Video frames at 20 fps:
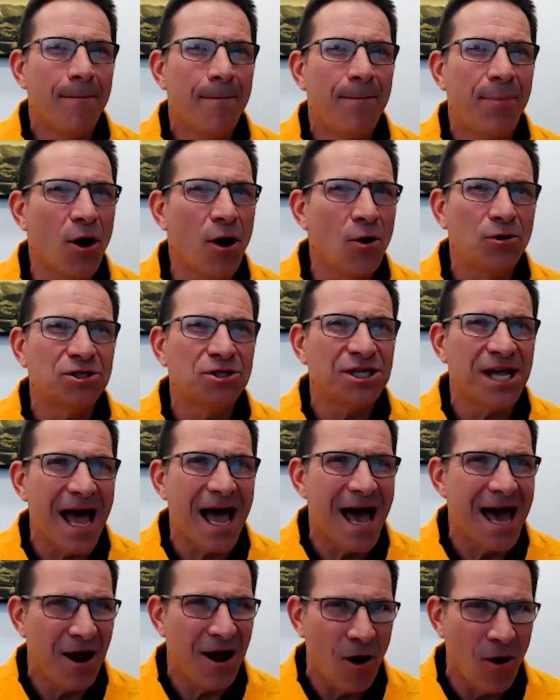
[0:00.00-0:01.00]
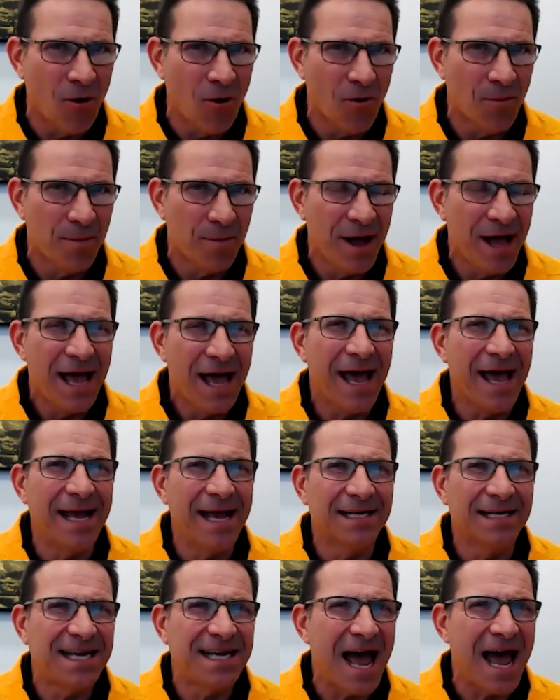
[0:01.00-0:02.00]
#PokesAtHome
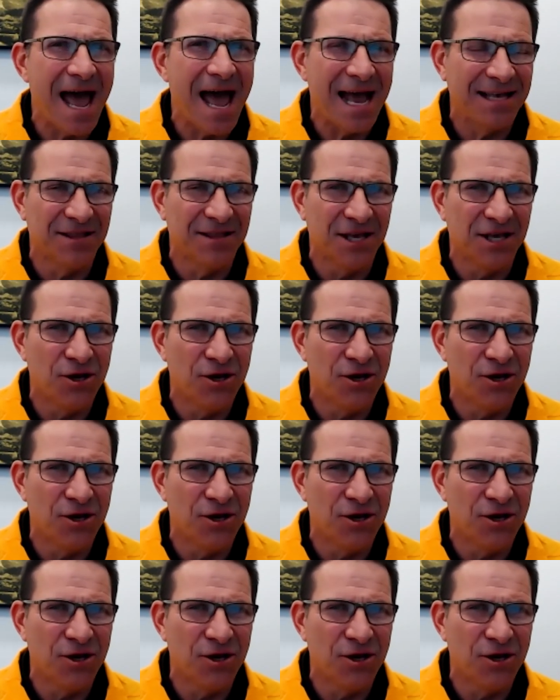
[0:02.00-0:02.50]
and tag the